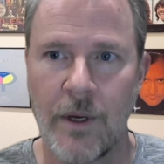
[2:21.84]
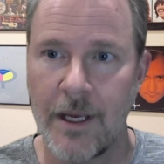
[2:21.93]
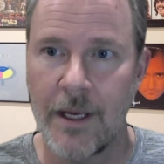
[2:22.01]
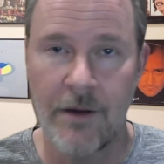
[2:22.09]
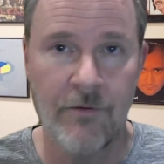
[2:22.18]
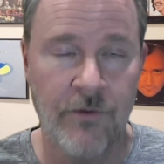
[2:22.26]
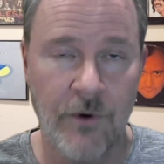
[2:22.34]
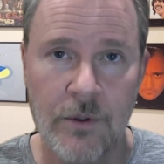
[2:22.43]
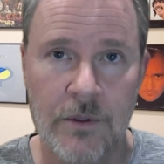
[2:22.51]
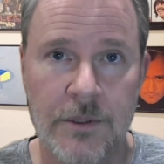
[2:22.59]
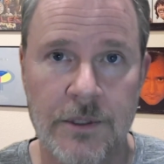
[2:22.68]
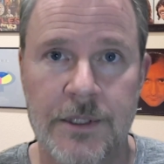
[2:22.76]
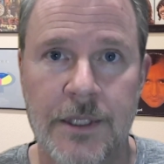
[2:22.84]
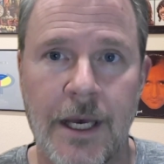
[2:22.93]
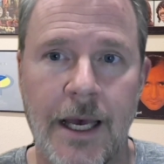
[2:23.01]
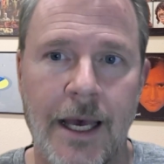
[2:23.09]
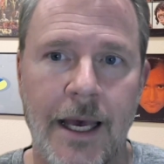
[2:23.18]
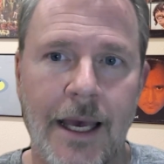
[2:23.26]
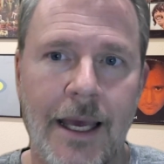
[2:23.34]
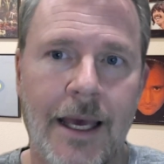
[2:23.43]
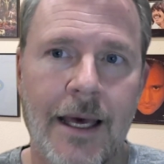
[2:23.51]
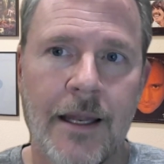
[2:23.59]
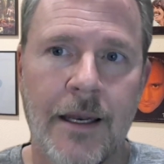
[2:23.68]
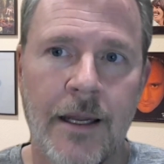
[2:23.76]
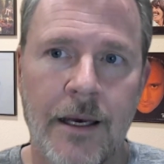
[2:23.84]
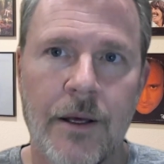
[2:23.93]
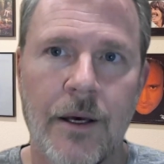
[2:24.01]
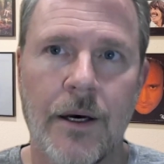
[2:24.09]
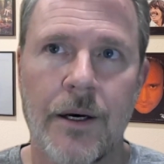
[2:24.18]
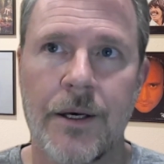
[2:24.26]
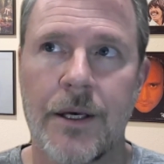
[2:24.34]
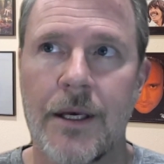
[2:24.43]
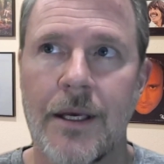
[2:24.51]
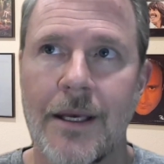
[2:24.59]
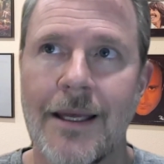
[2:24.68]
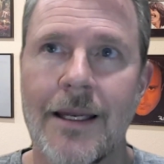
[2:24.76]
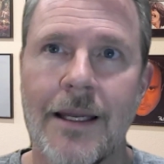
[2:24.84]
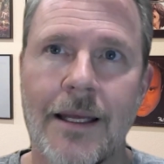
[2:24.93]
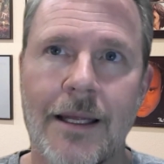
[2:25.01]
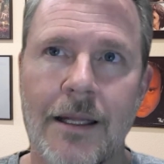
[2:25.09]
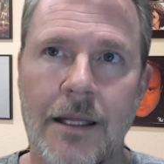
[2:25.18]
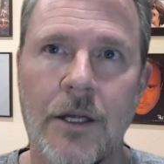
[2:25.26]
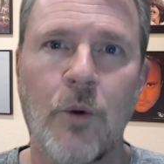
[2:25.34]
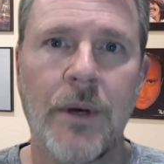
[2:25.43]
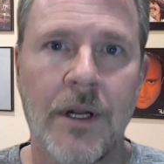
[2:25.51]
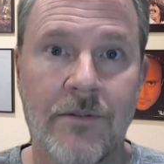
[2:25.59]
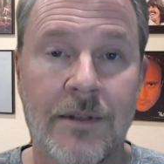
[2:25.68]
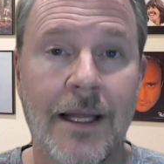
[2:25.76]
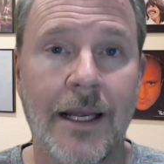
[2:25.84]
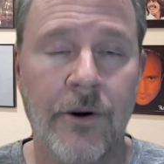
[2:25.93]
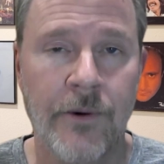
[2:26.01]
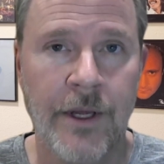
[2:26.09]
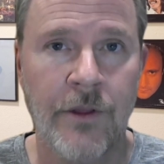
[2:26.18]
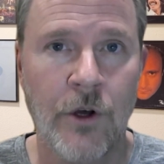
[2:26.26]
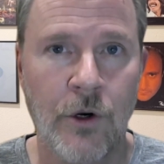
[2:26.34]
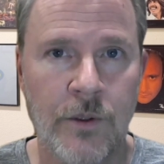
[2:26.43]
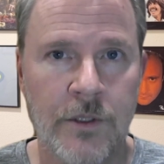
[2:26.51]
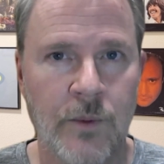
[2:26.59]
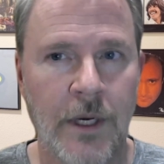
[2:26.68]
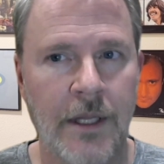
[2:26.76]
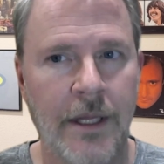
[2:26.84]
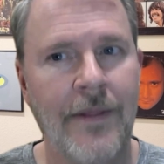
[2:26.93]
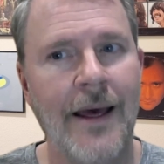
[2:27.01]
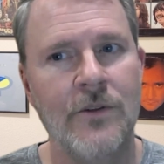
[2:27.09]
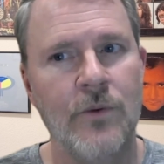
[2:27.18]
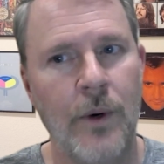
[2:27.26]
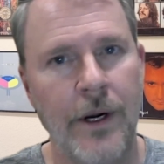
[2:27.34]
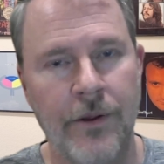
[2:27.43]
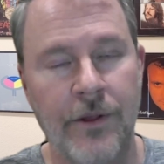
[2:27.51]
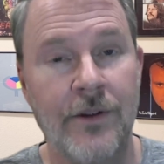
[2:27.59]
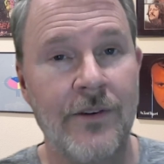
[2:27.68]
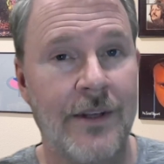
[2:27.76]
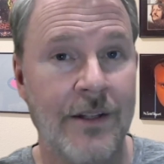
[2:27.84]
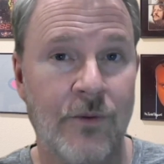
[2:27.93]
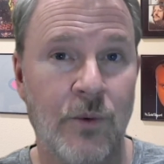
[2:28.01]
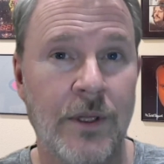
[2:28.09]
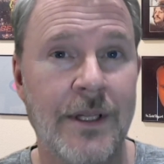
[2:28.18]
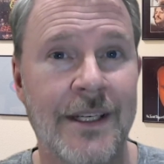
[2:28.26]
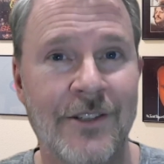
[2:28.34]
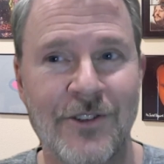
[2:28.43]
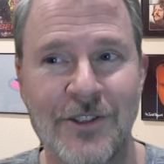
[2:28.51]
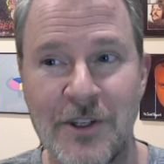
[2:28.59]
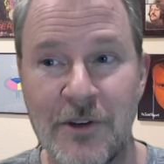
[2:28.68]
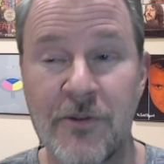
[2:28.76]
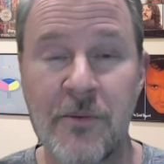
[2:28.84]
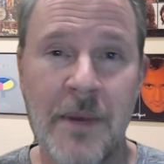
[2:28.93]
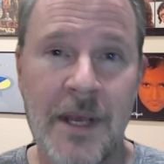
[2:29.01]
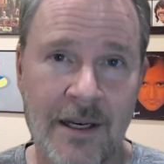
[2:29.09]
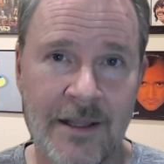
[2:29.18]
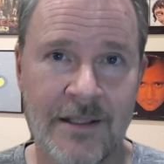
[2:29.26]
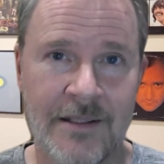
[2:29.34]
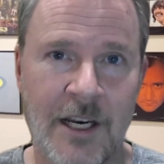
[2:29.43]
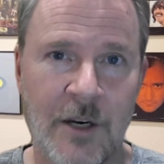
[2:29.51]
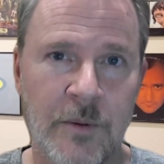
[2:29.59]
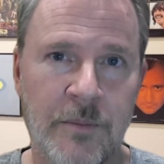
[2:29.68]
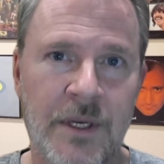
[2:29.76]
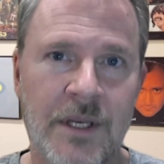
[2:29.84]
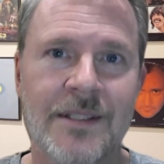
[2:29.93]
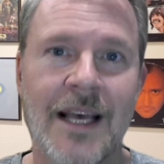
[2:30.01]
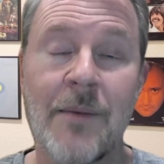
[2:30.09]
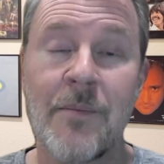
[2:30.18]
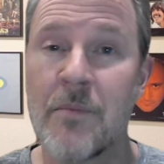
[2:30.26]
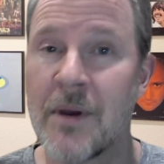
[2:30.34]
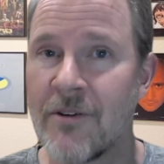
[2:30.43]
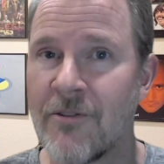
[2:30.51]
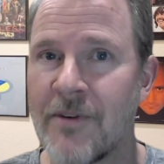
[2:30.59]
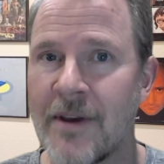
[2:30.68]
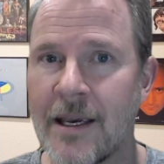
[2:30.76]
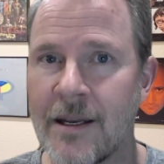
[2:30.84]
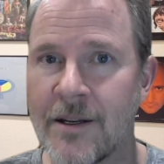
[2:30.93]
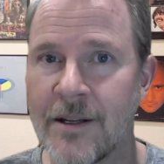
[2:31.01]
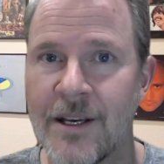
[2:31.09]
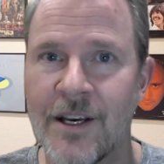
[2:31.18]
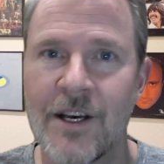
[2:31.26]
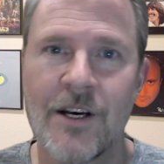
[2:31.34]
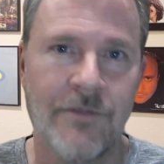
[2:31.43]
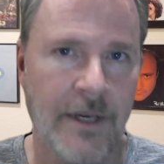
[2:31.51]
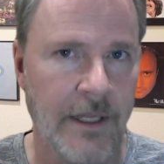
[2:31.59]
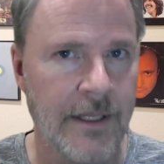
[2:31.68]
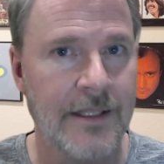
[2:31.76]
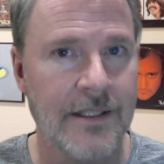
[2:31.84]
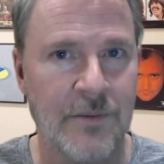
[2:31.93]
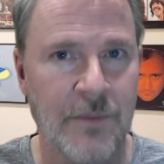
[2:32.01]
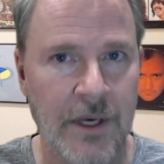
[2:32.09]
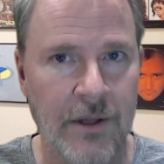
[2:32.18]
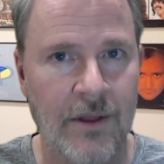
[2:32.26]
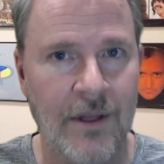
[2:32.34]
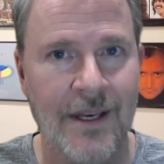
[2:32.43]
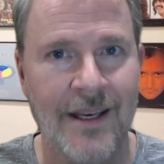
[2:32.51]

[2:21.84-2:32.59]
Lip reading: and vocals, and in a little bit of layering though as well. And that's where this gets really interesting for me on this album, because I'm a big fan of Elliott Smith,